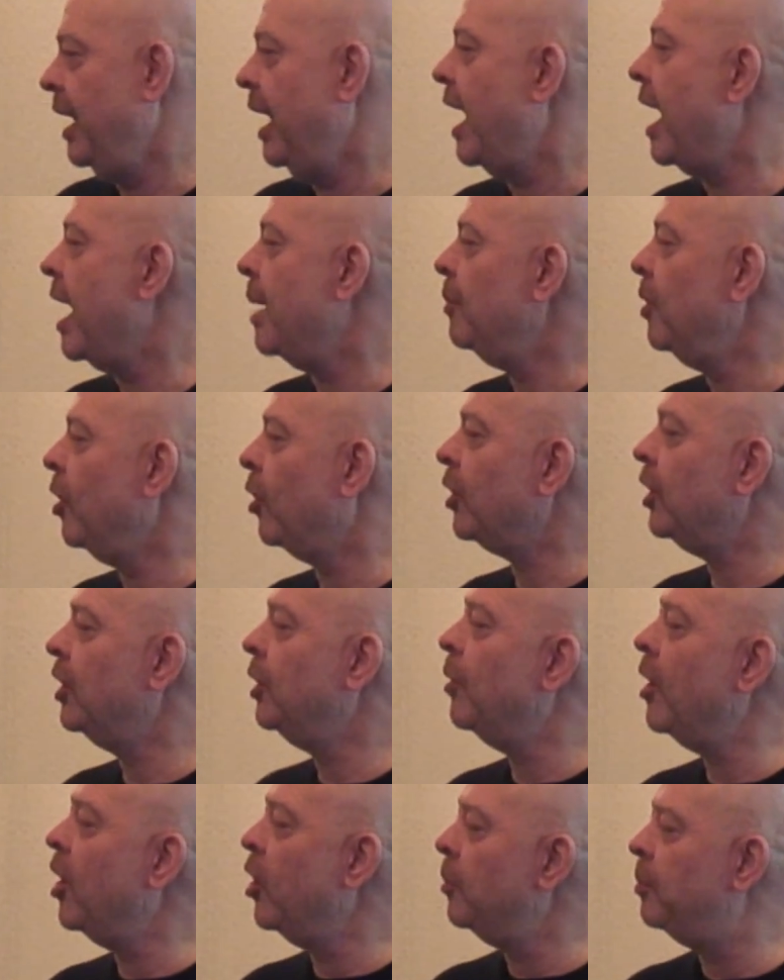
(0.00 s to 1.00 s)
I'm not going
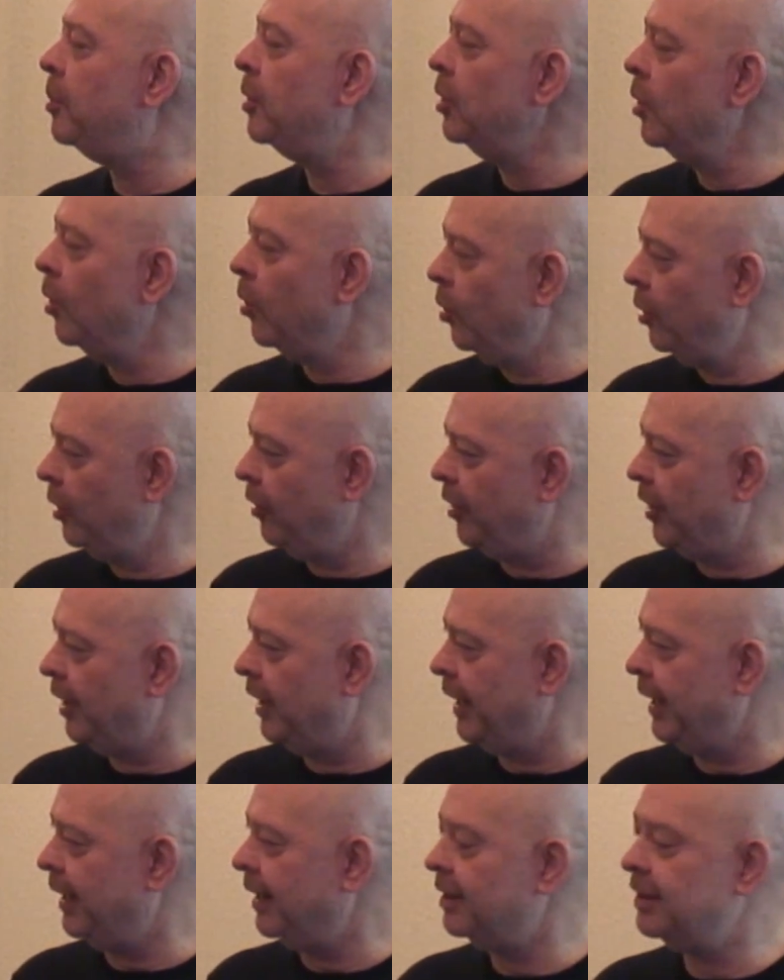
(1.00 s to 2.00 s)
to open all of the
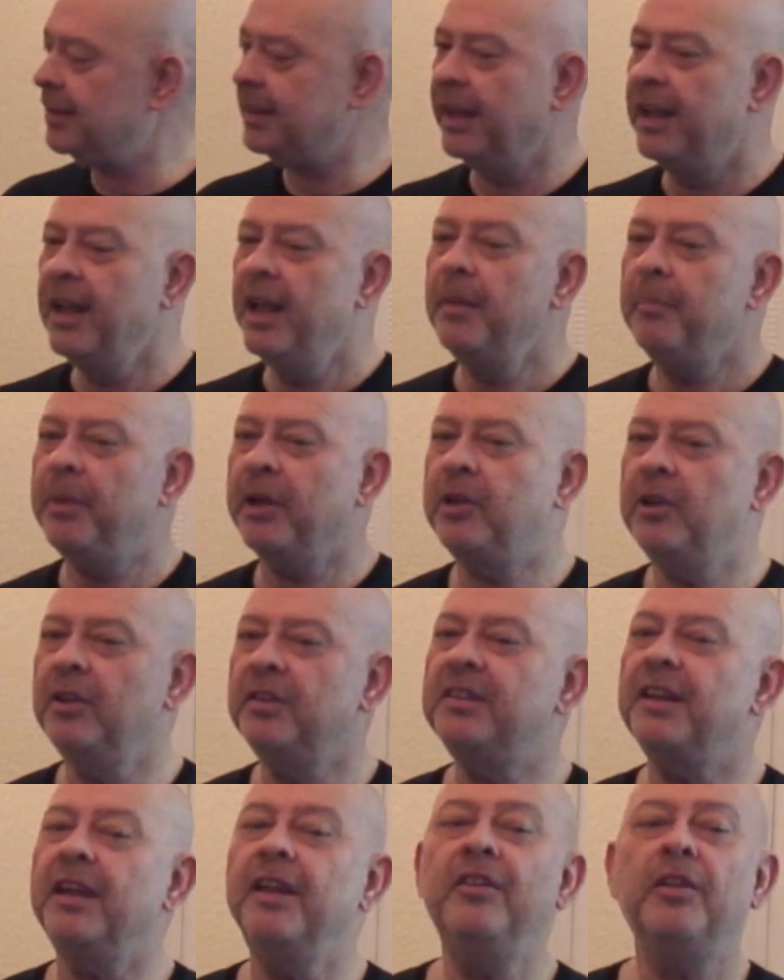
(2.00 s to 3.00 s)
links,
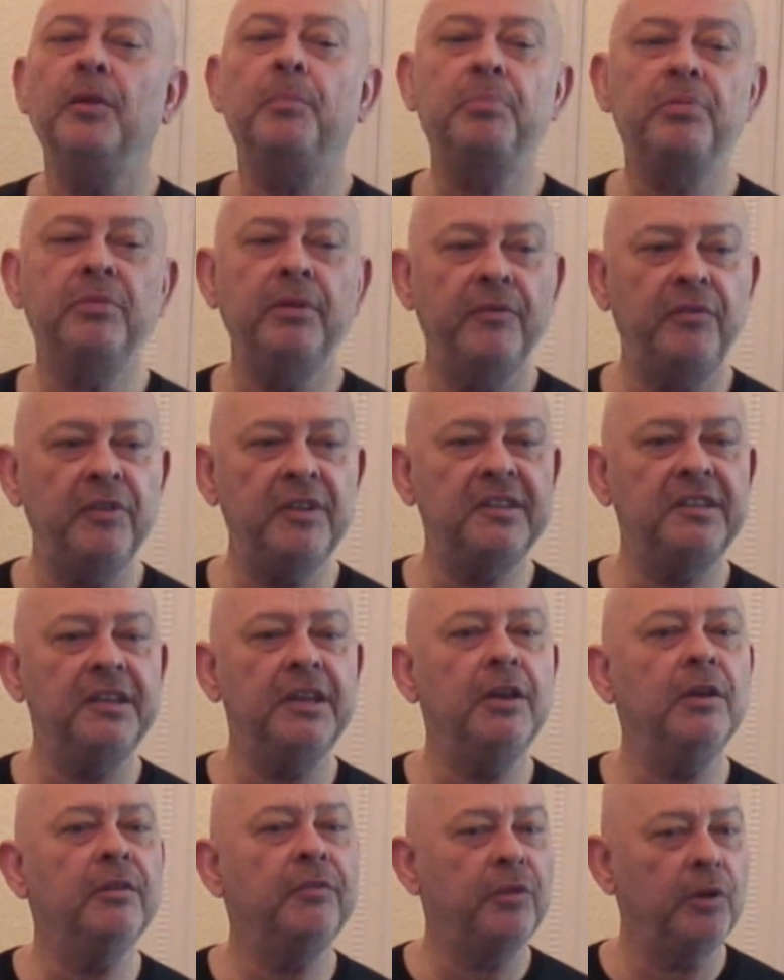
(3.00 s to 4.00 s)
because in the
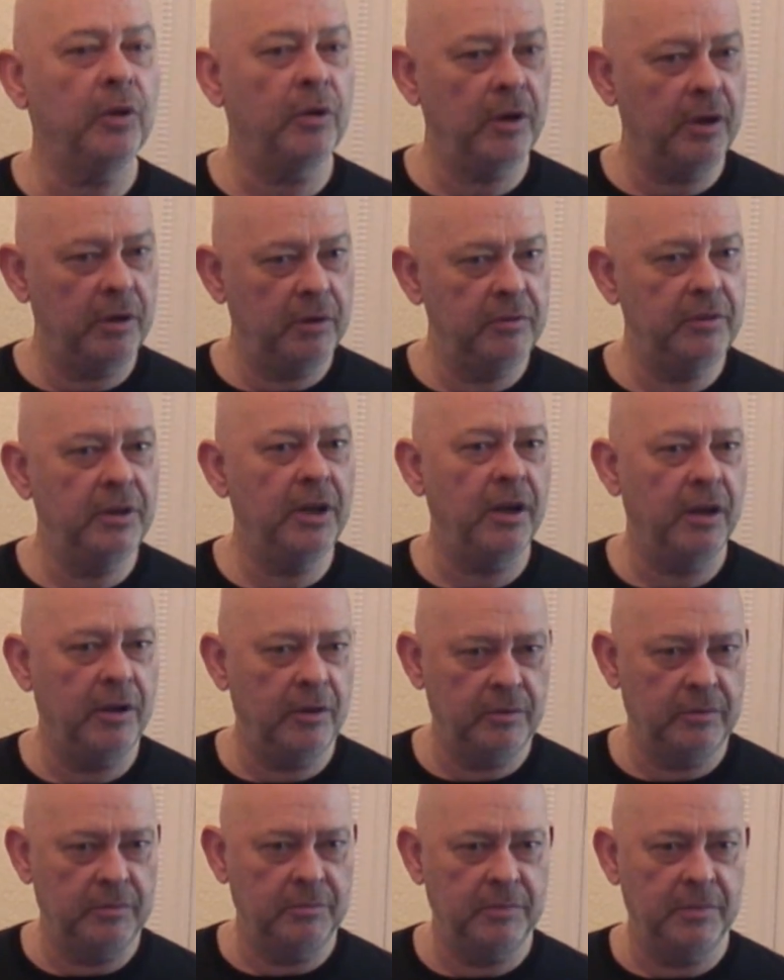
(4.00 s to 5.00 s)
privacy of your own
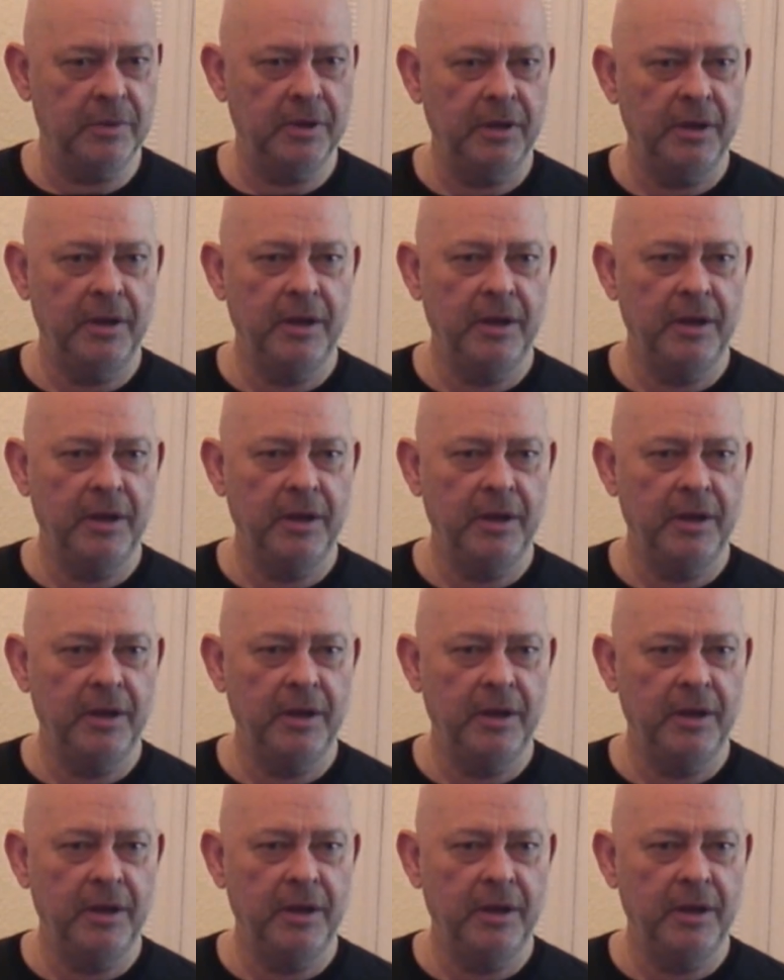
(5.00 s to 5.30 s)
home,